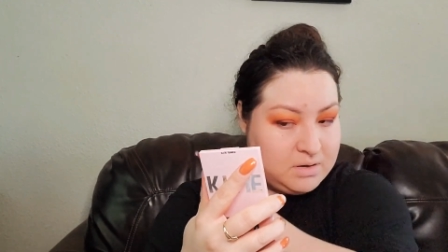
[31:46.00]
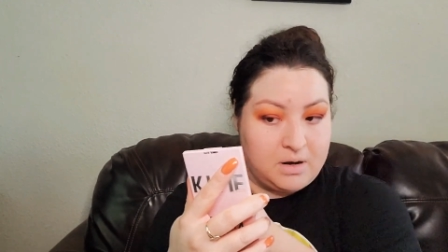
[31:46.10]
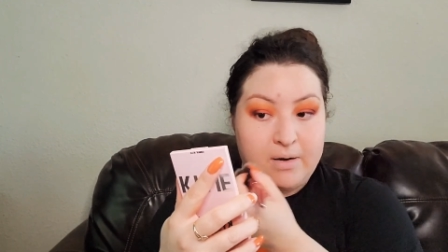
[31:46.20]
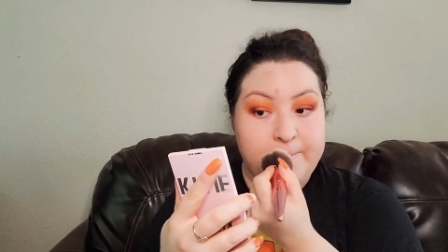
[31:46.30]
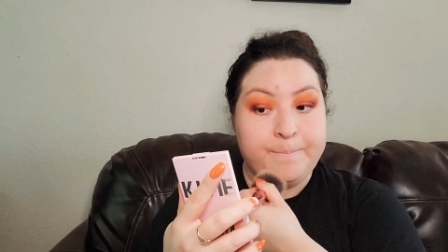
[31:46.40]

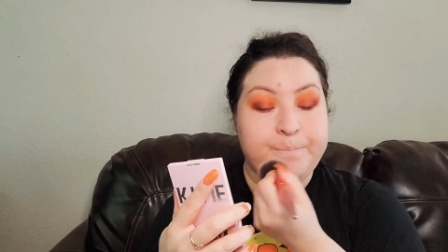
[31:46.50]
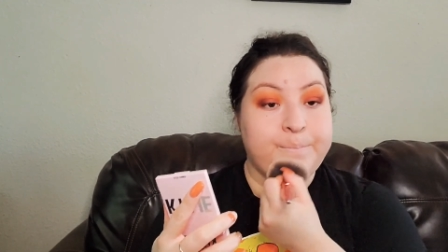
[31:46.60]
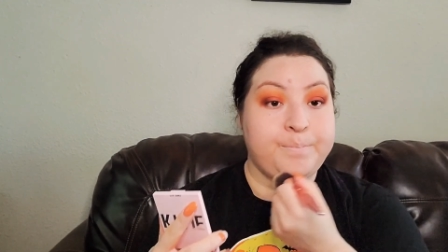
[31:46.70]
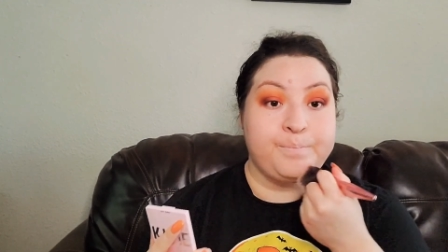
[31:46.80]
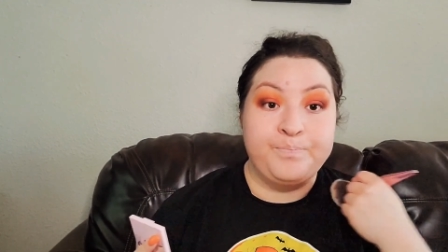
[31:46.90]
um,
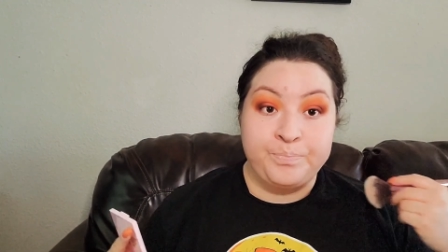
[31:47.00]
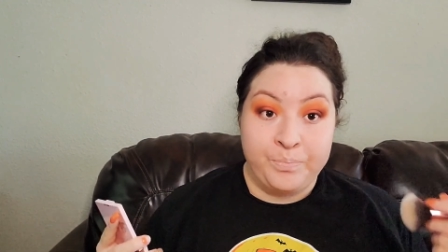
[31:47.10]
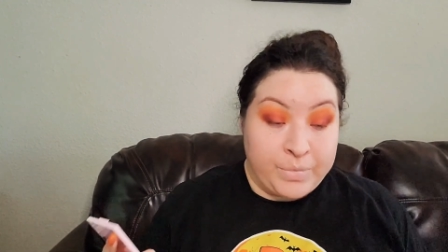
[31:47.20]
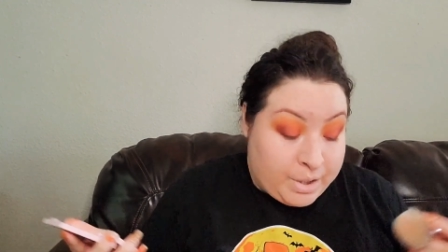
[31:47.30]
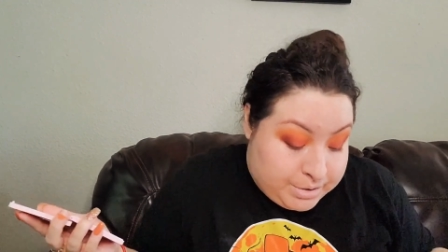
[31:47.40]

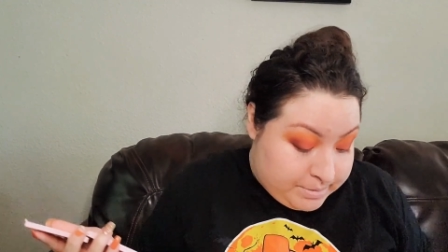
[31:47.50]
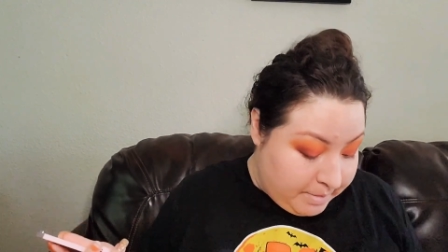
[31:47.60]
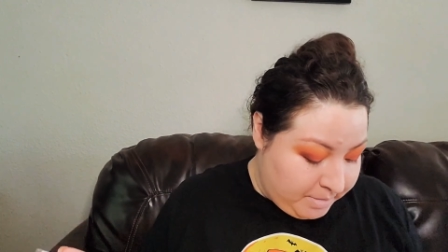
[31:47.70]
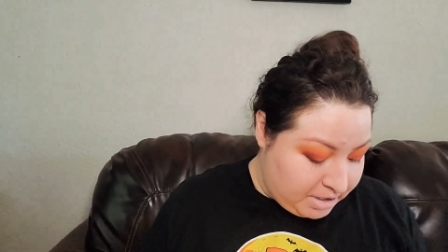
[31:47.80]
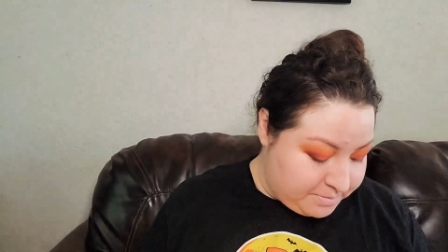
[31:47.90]
do my
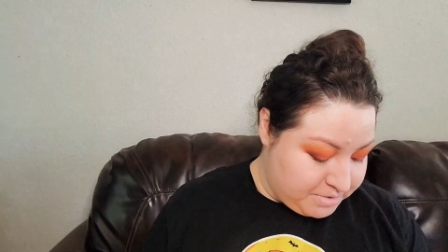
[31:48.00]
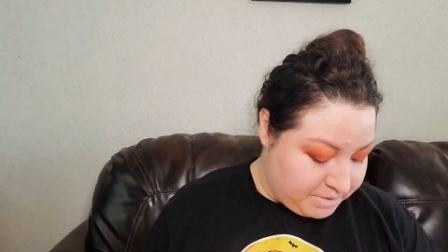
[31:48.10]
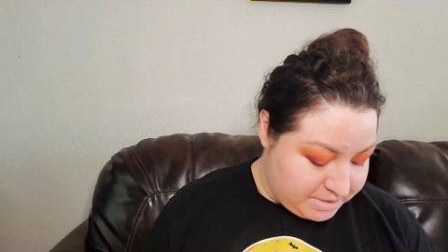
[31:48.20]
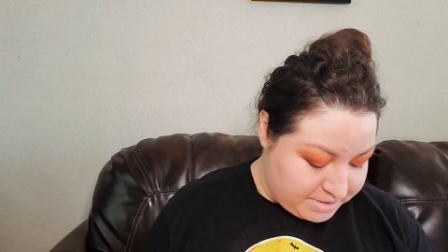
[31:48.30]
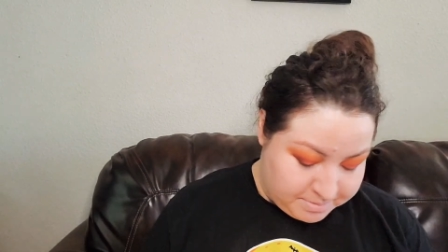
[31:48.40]
makeup
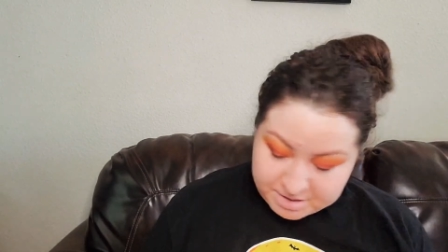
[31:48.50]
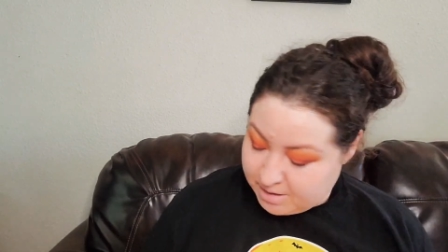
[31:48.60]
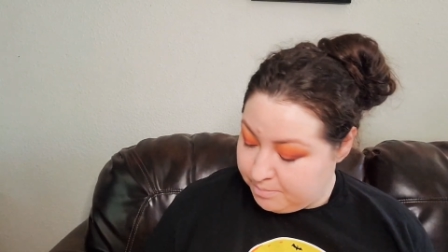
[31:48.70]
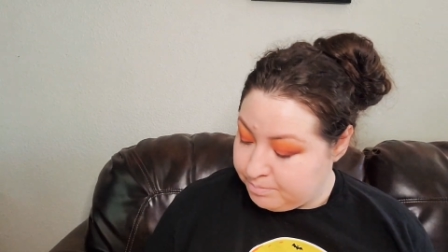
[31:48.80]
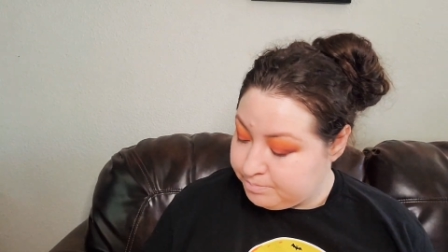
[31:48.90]
during the summertime.